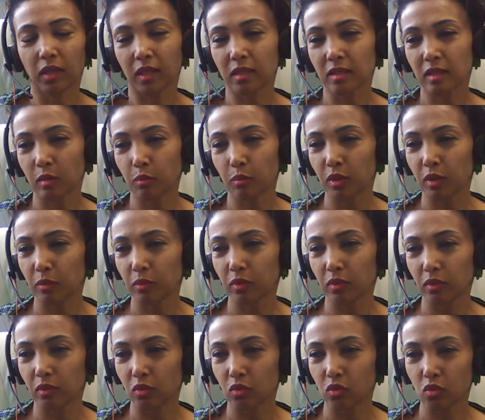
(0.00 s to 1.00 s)
are some
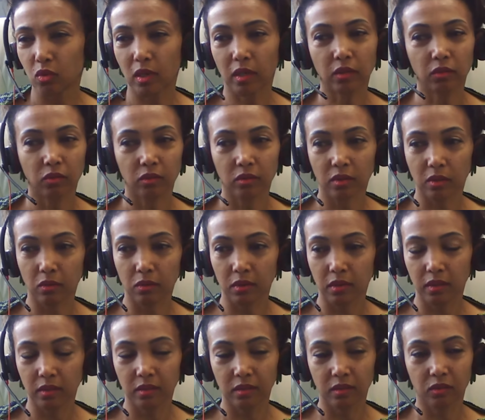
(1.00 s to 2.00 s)
people who are not
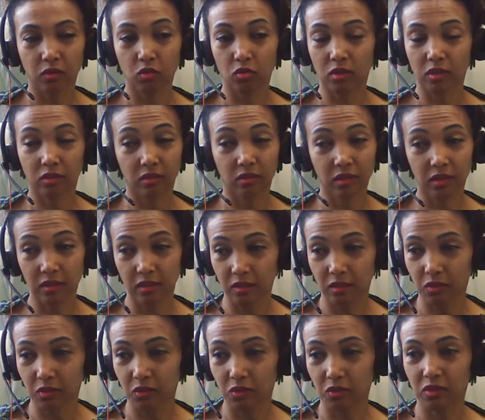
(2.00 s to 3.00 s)
regulated, who are not
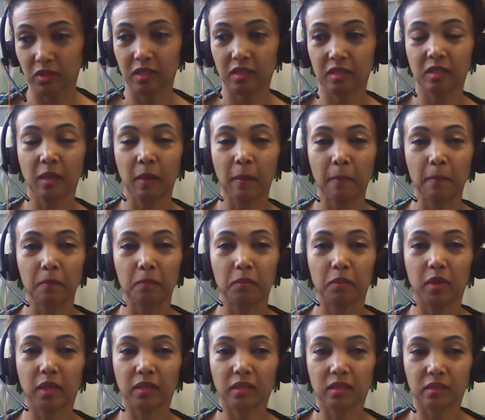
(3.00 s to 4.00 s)
allowed to do this,
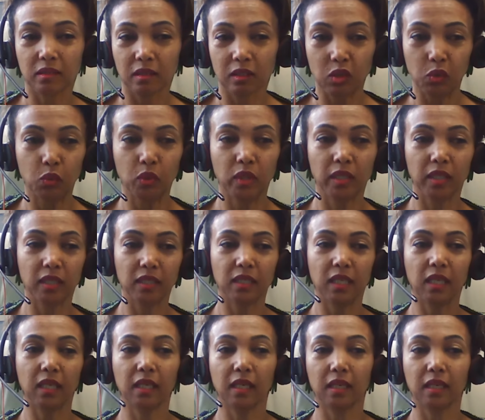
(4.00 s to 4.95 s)
but still doing it in